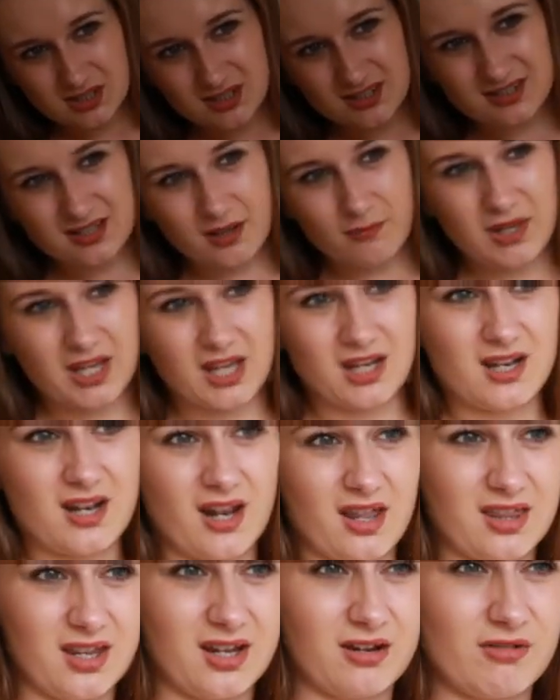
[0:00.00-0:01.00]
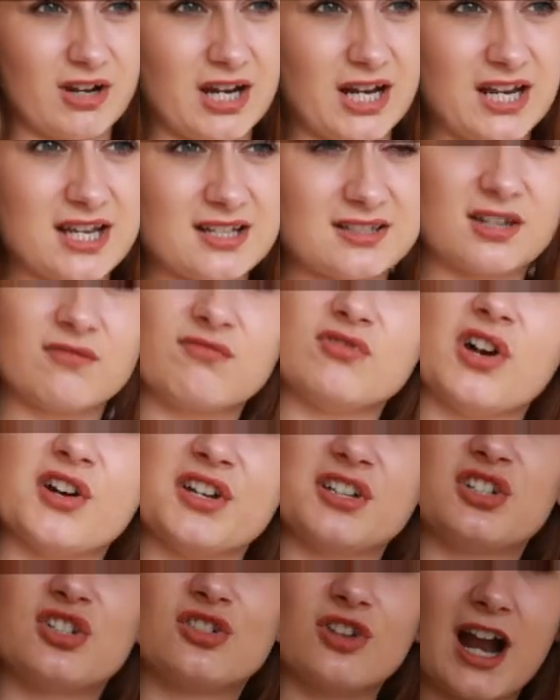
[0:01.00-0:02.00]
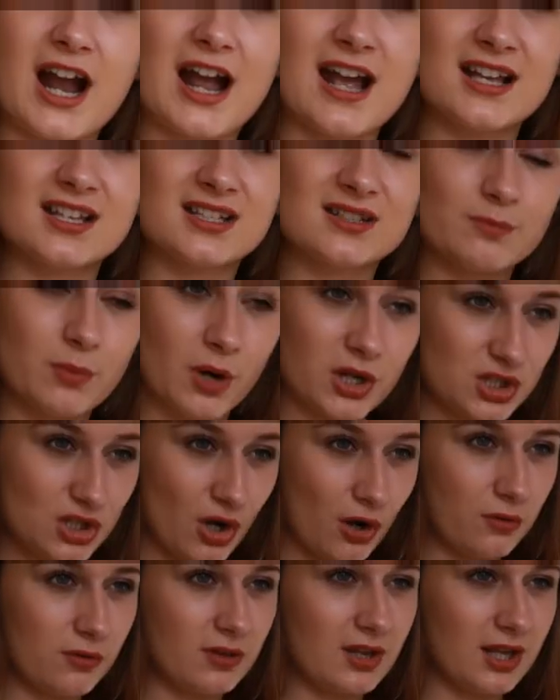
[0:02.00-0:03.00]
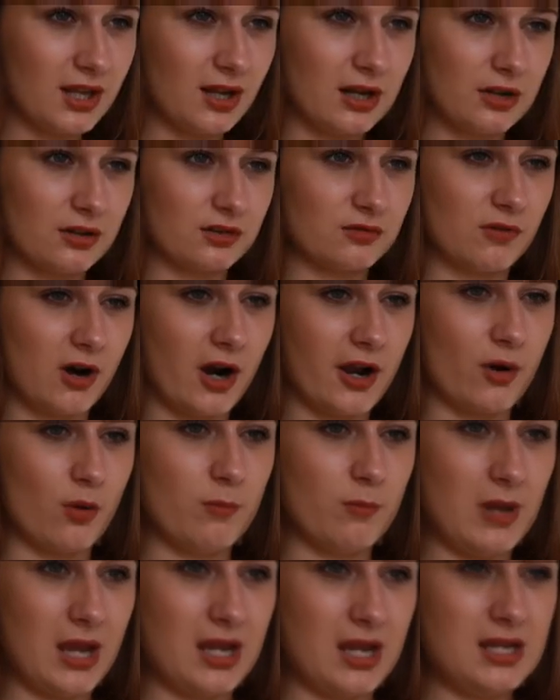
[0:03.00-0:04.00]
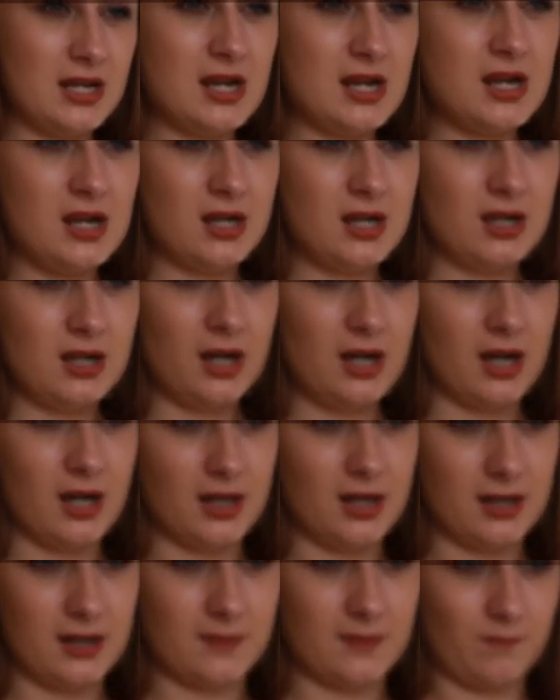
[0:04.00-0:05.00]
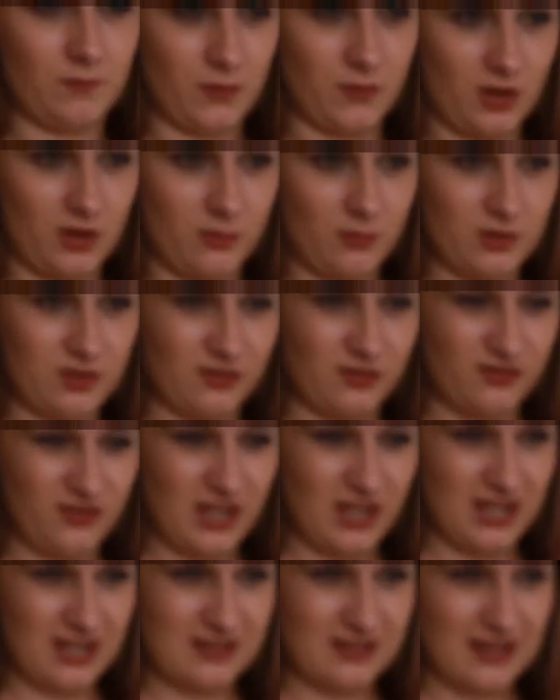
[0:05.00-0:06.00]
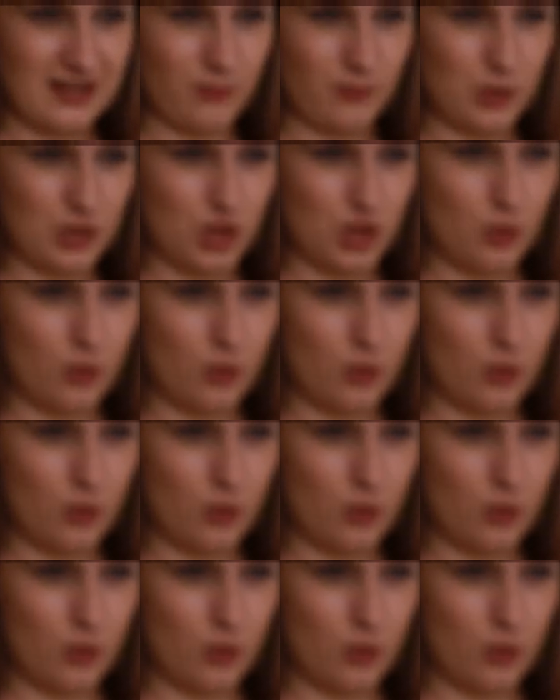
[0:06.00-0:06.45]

something and nothing really. It's a nice dress, but I don't think it looks right on me. I almost think it's a little bit